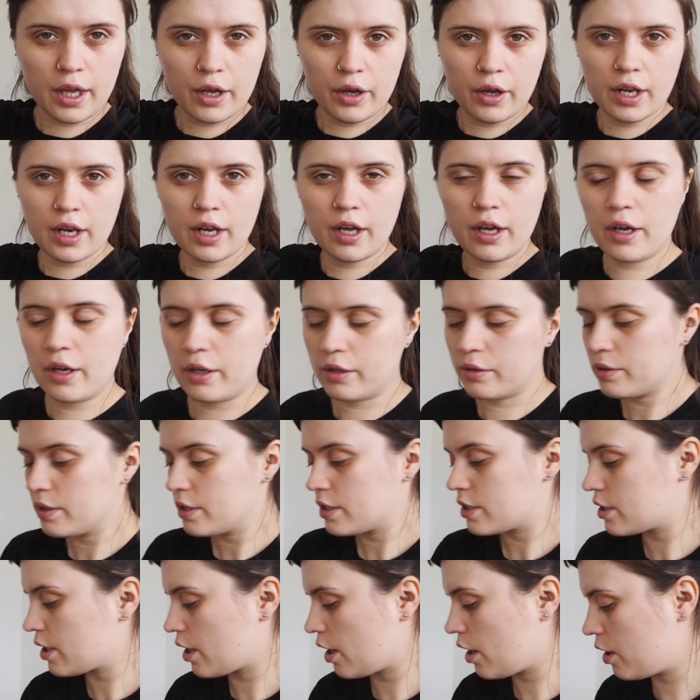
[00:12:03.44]
Hello,
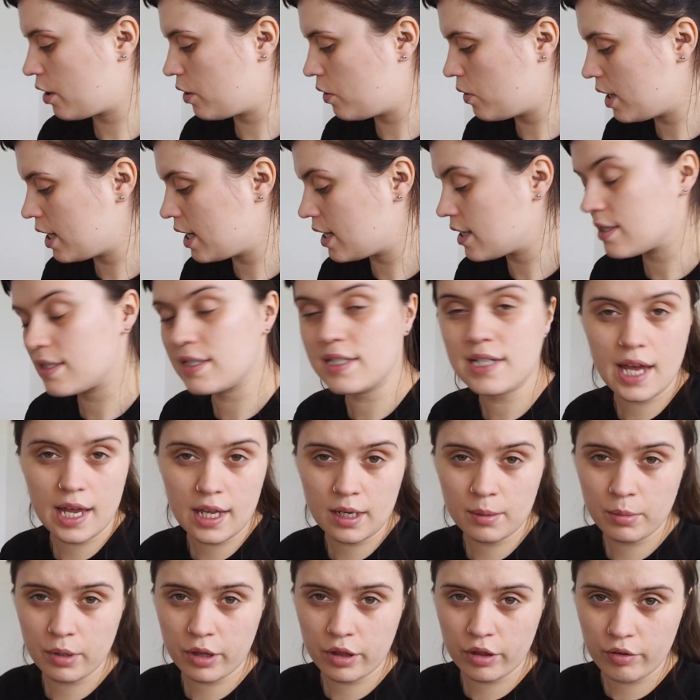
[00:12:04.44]
so it is day
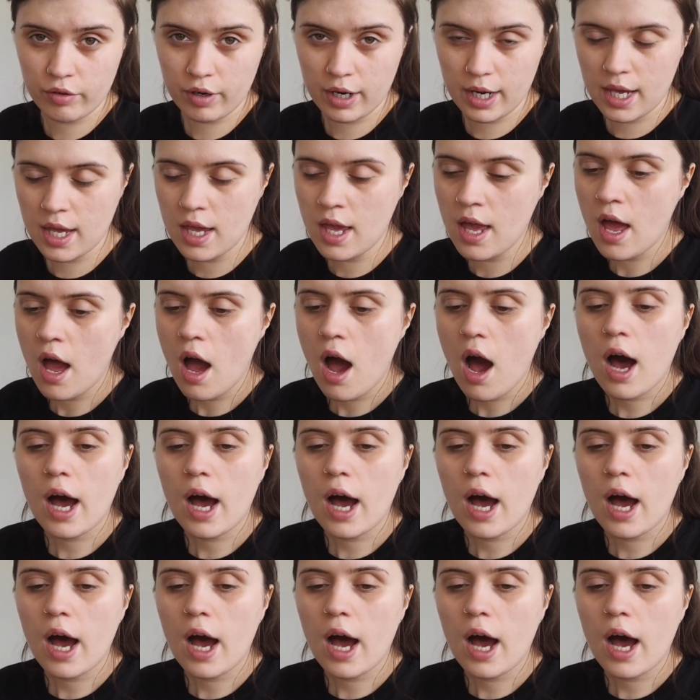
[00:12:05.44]
number 3.